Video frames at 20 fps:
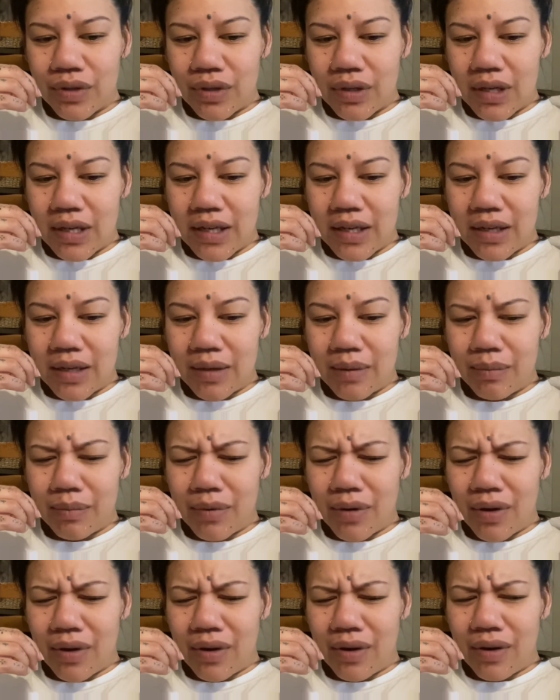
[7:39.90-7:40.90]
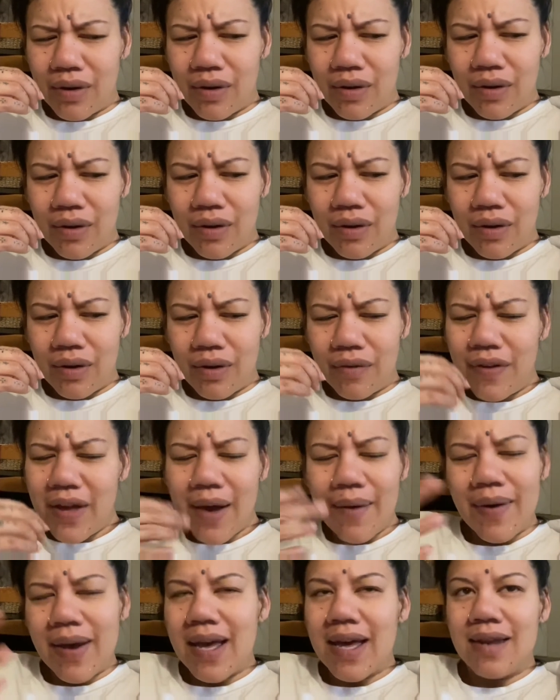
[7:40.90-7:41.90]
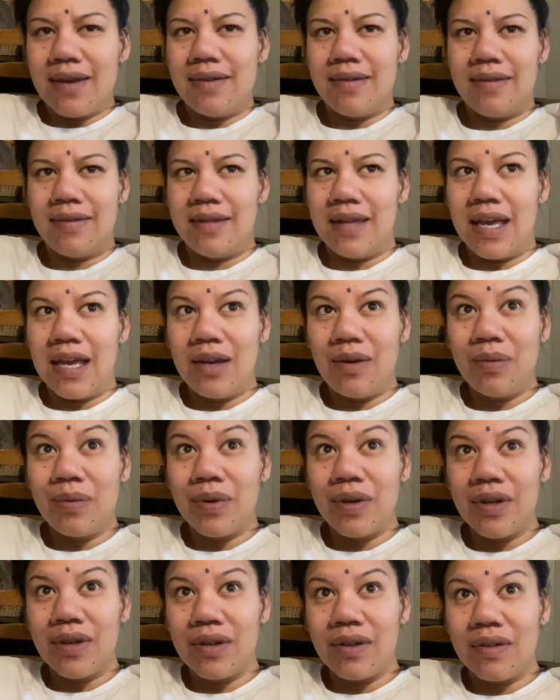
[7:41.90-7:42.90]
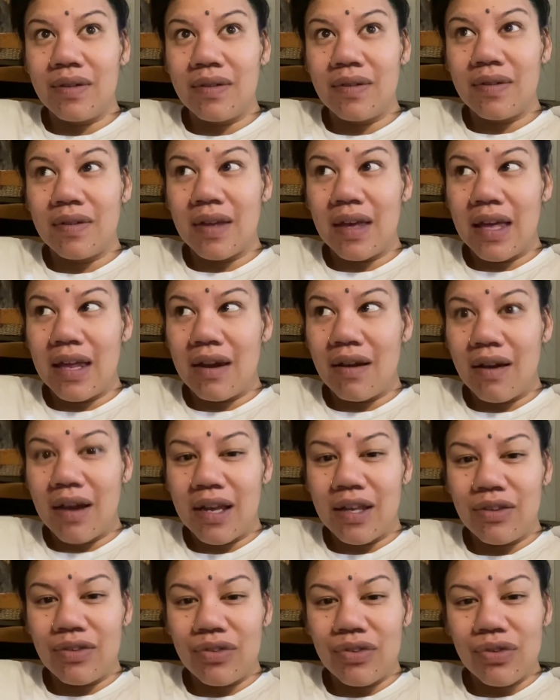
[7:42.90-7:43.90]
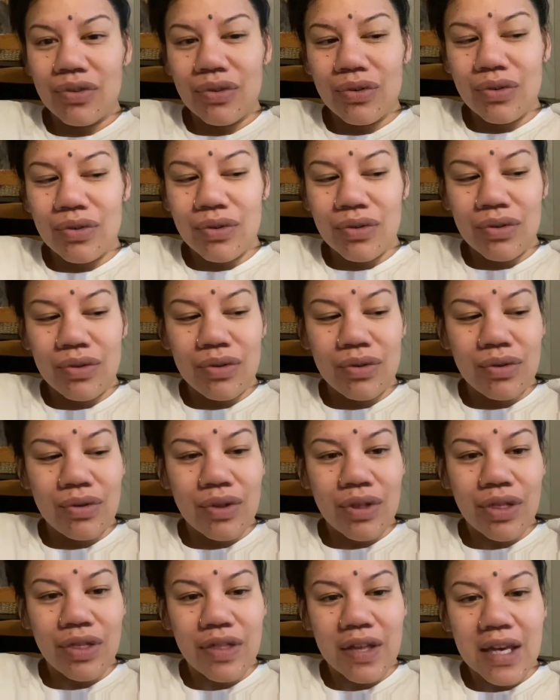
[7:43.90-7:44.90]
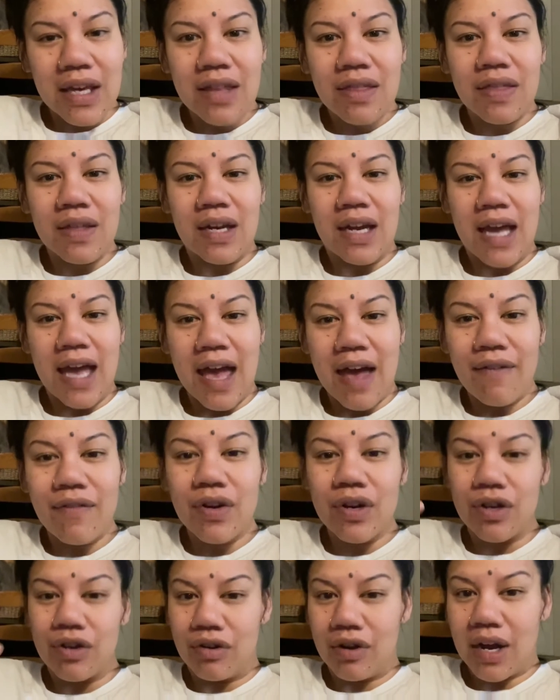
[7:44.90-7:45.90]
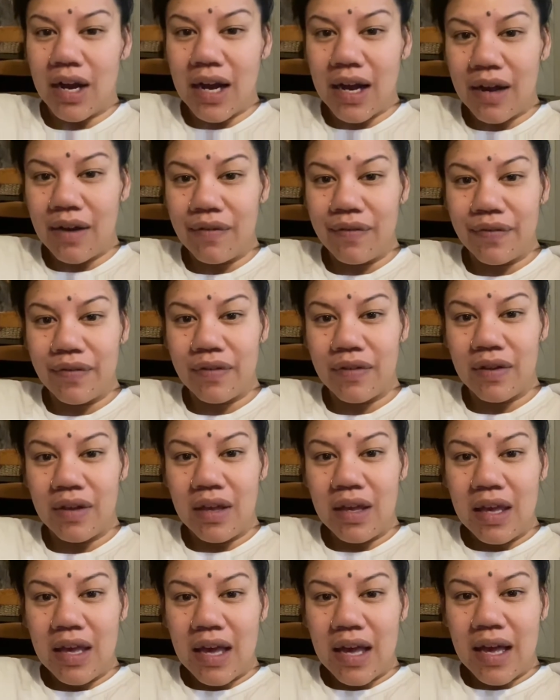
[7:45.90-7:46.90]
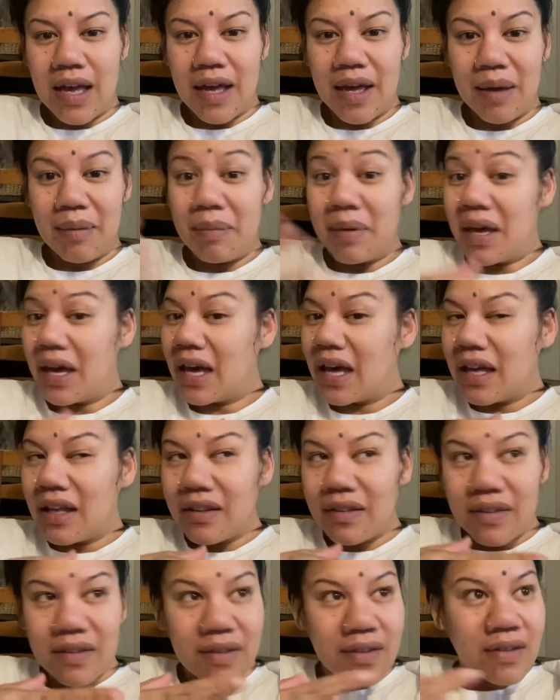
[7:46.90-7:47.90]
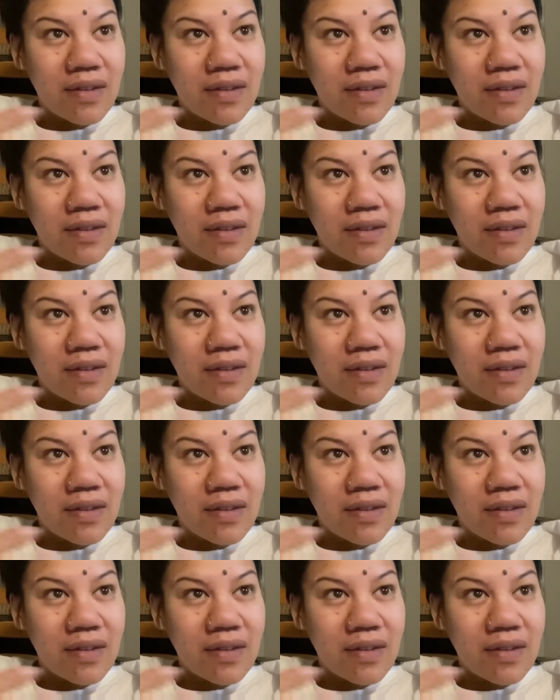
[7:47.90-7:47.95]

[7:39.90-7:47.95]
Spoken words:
of how I understand words, and I do think that I have a craft at